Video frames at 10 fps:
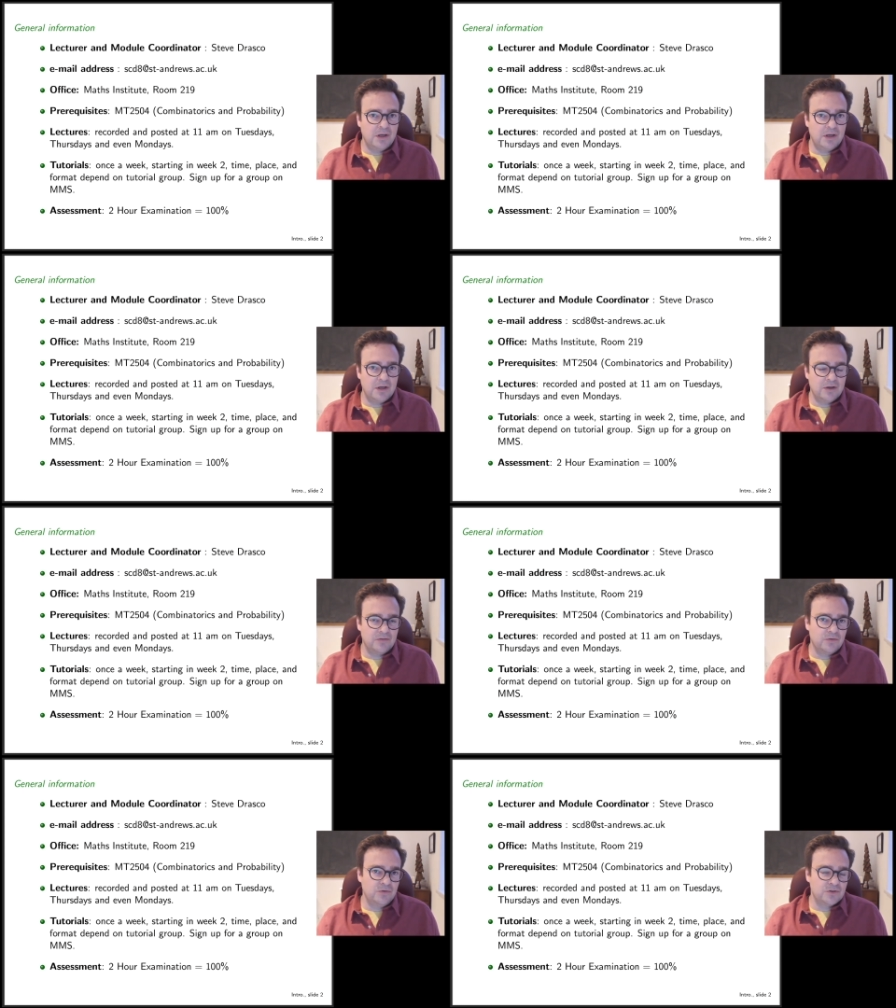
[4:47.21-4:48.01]
Uh,
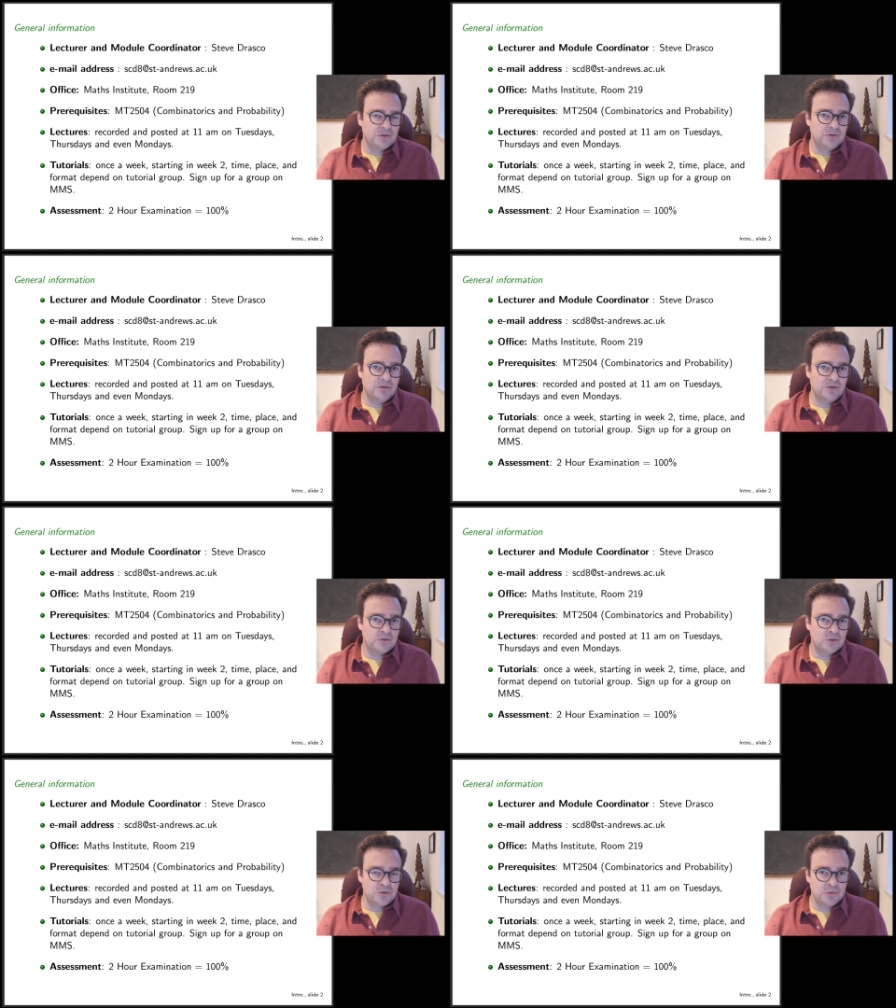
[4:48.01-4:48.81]
so you should you
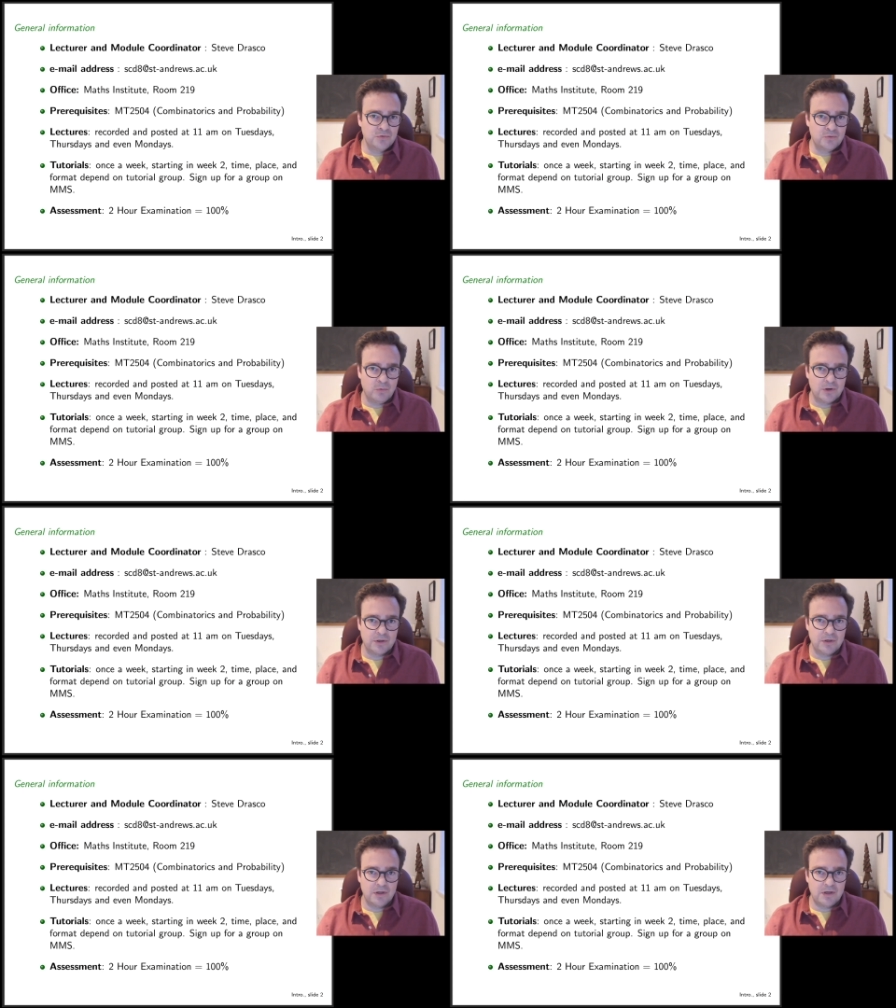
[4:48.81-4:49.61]
should choose
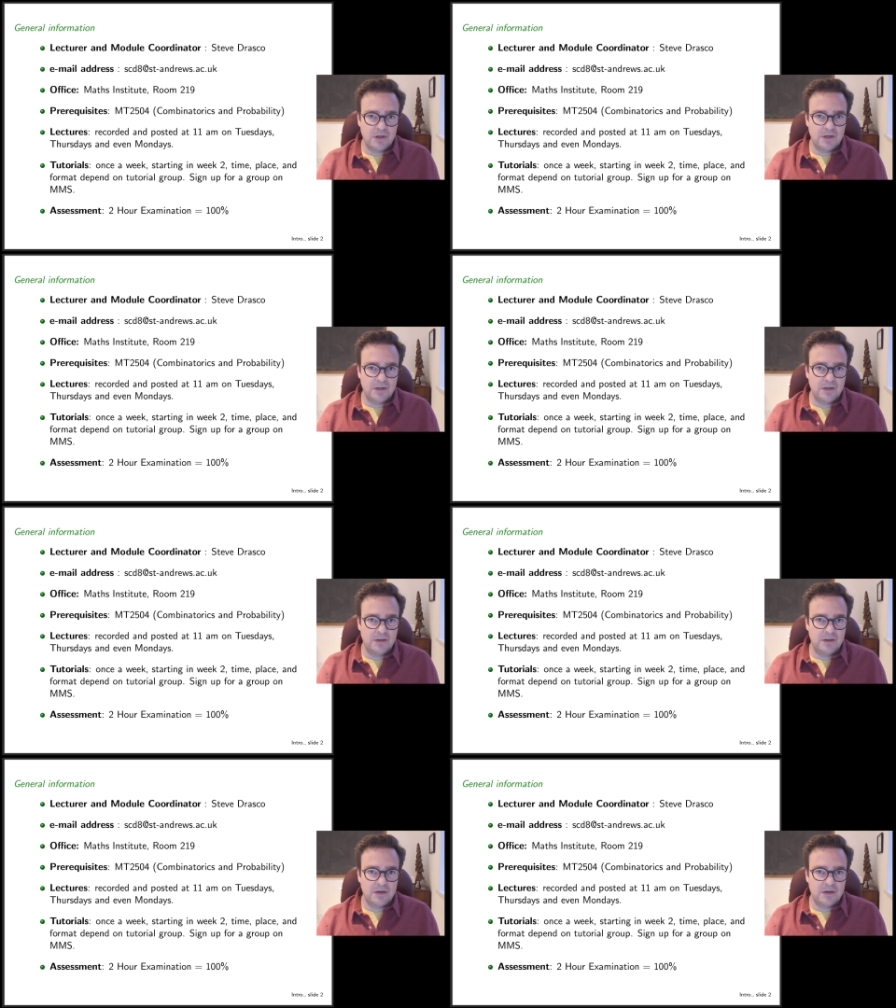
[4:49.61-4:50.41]
one,
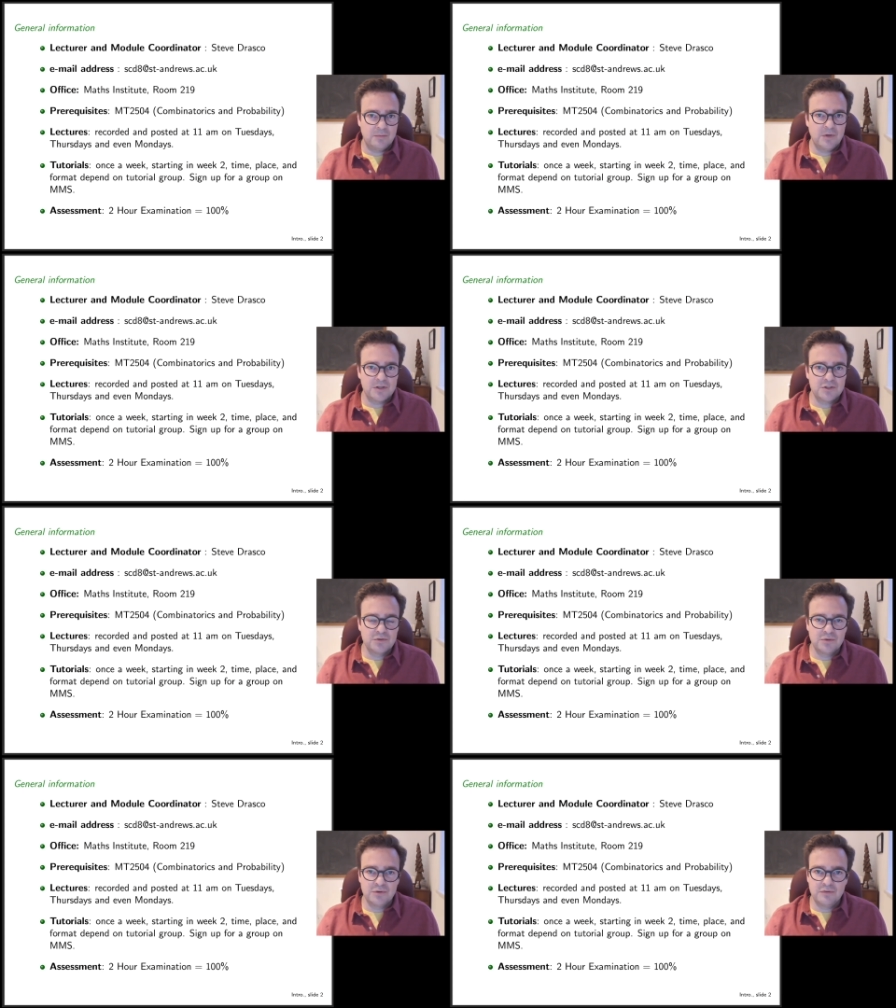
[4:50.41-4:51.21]
and I'm not
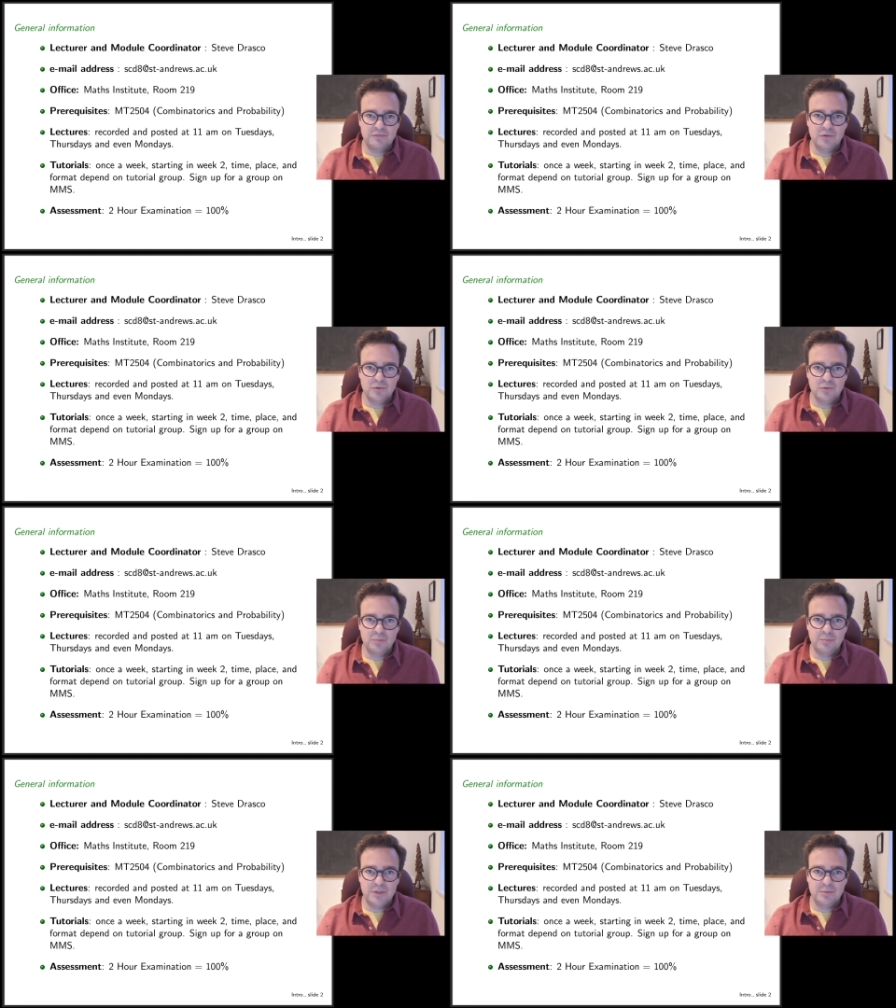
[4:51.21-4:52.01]
sure if you'll
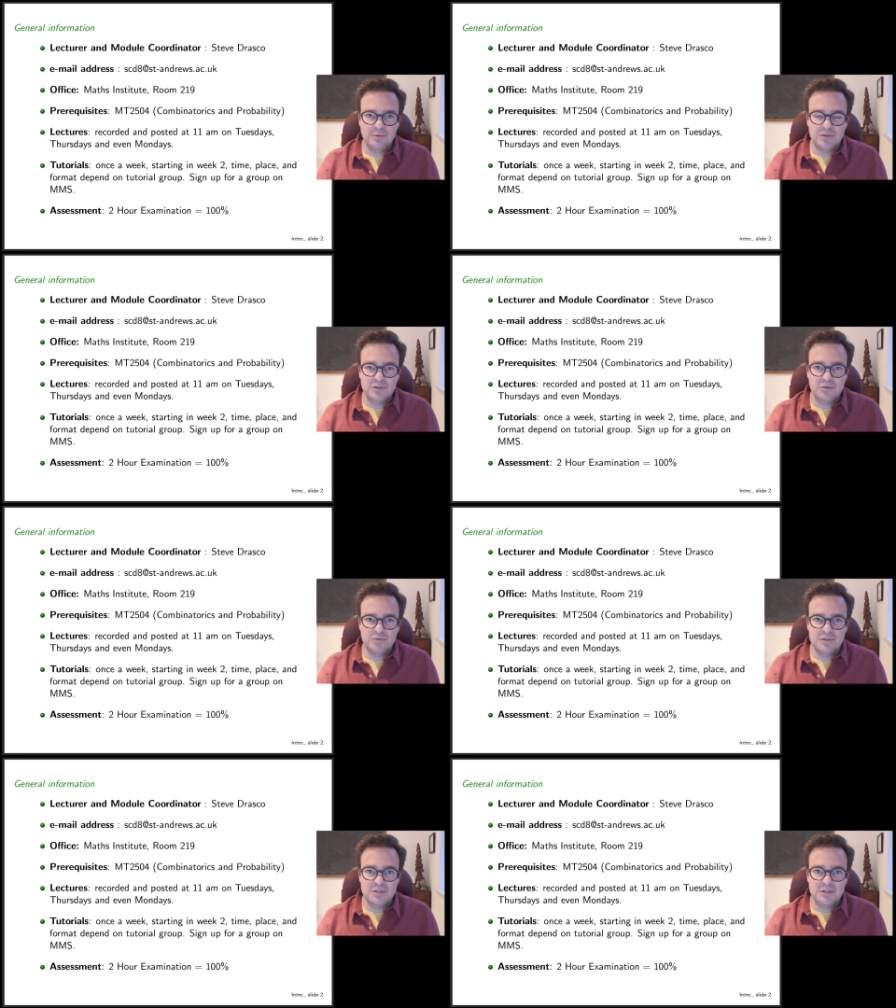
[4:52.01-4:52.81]
be able to
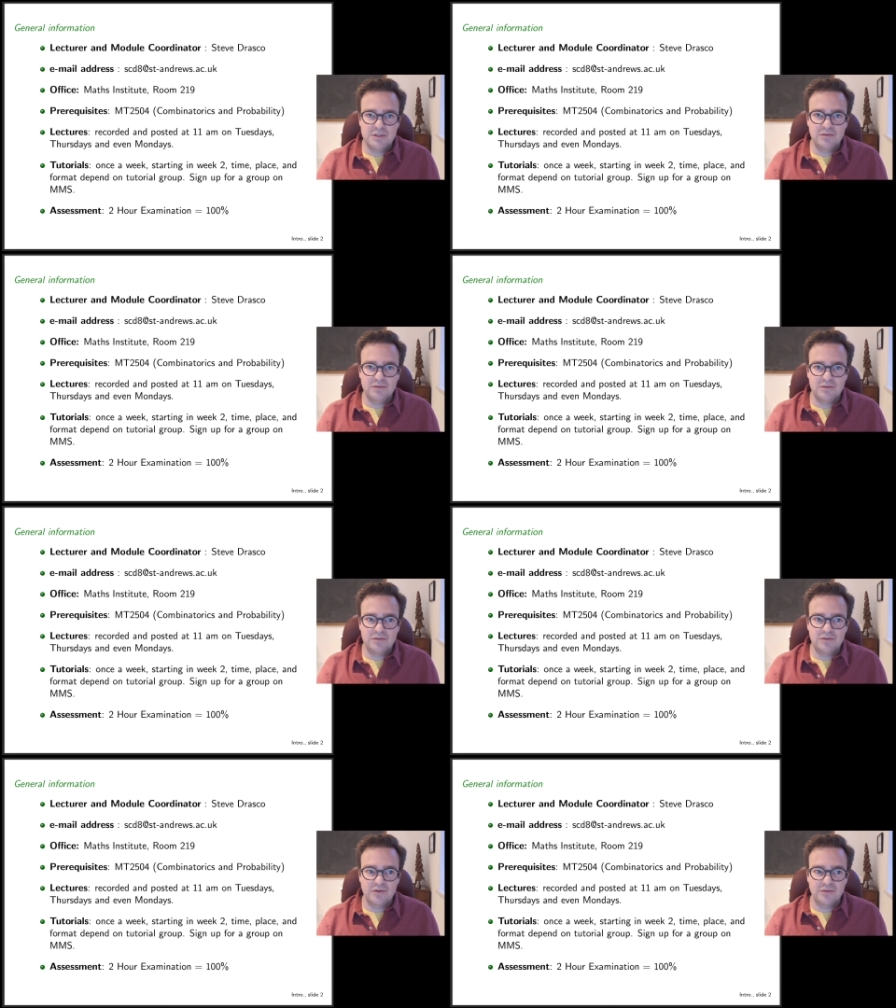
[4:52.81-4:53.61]
choose these
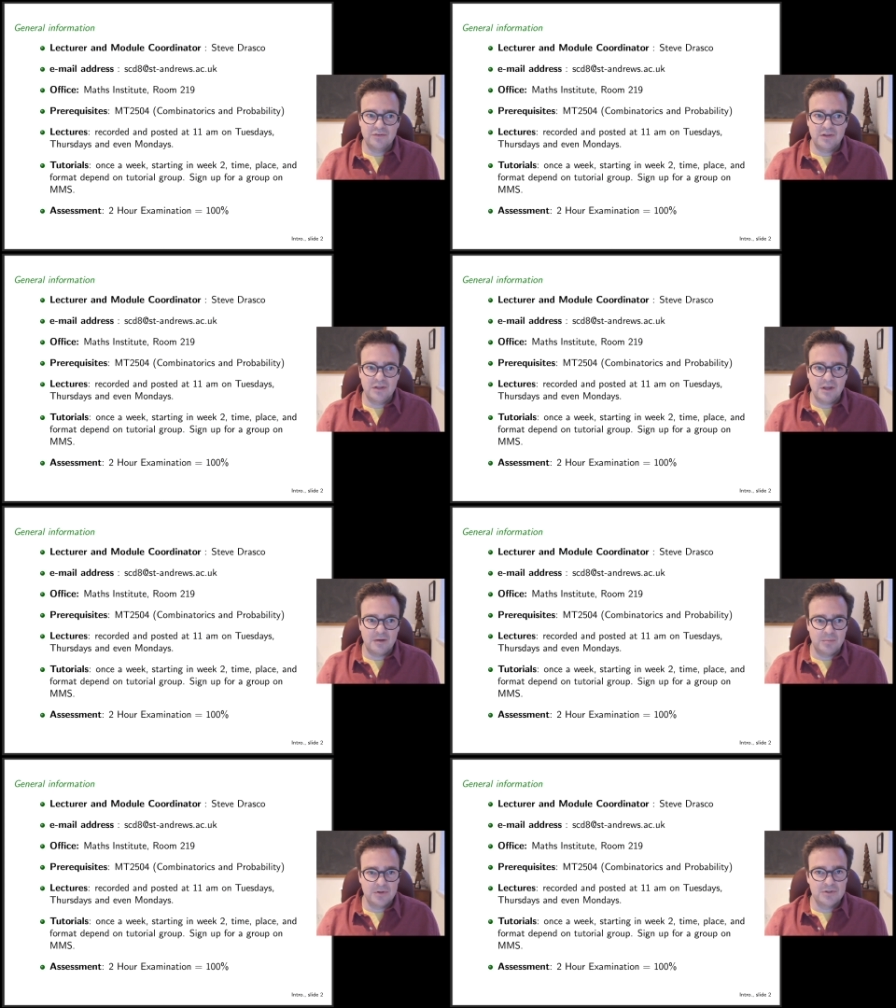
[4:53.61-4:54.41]
just
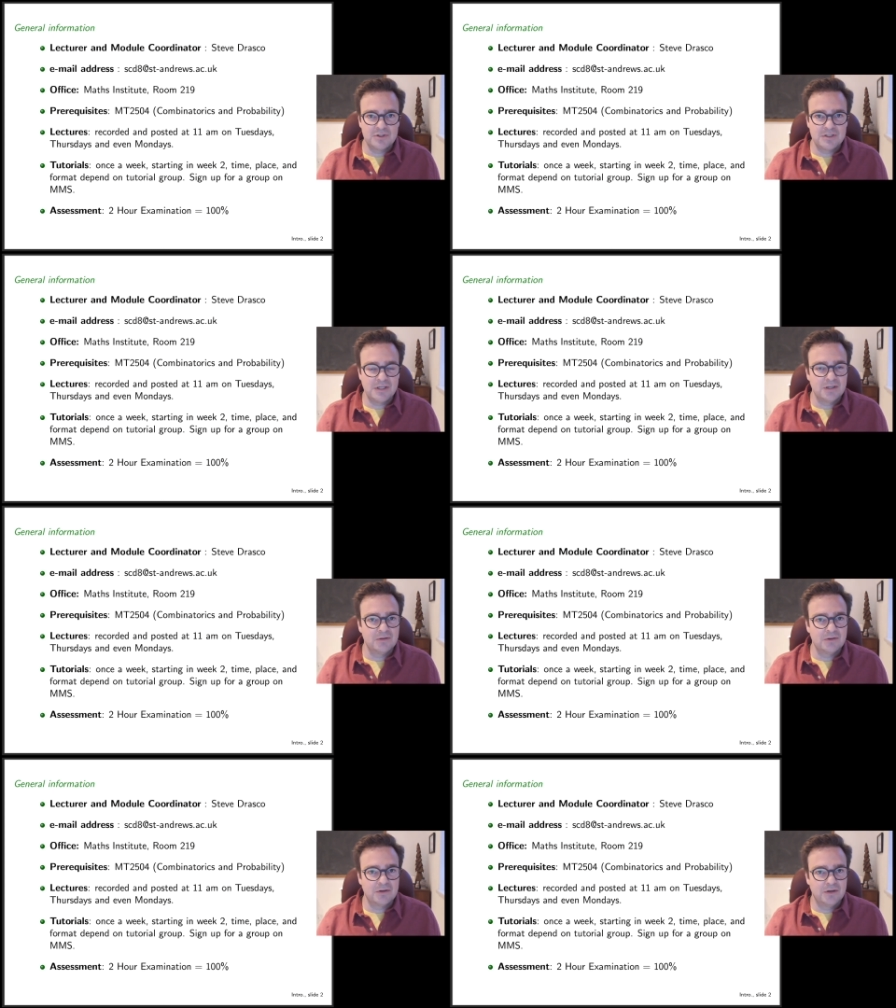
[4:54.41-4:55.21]
yet, but you should take a look